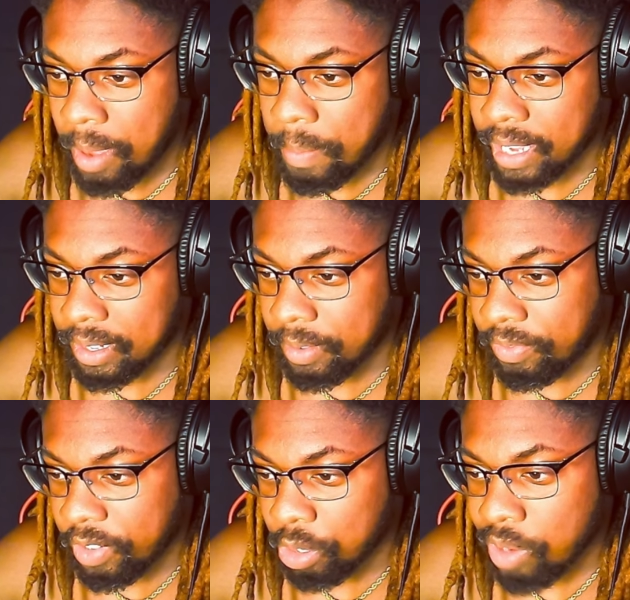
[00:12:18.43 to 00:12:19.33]
making him
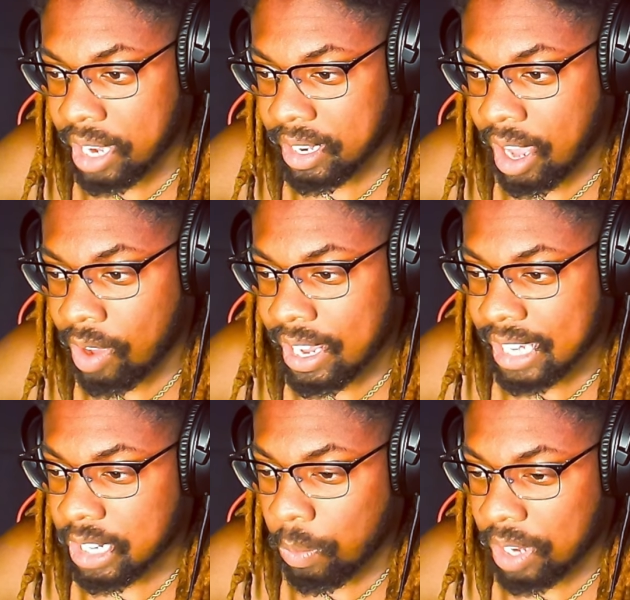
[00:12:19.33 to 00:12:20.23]
feel right now
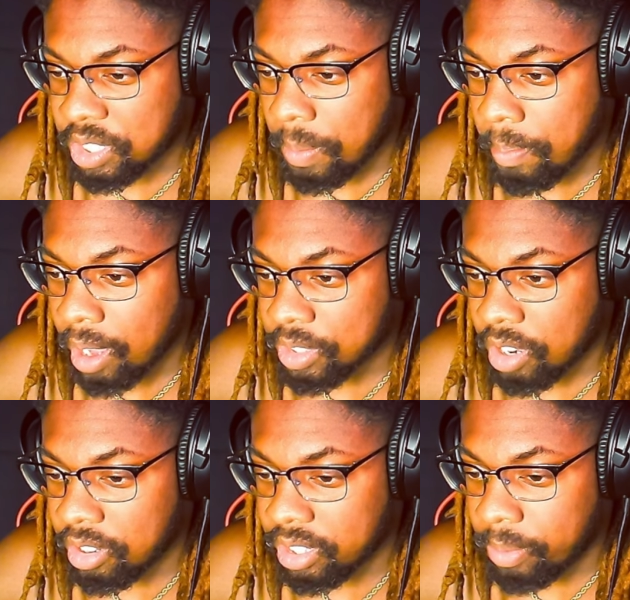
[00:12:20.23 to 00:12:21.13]
as I watched him melt
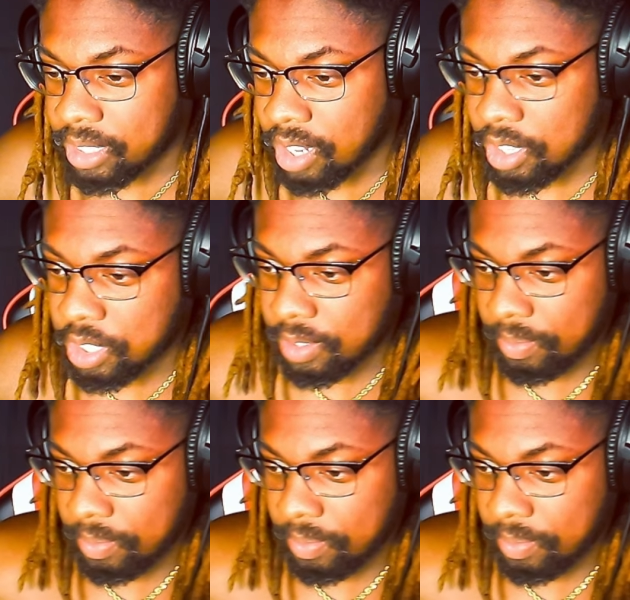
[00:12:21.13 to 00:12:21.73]
underneath my touch.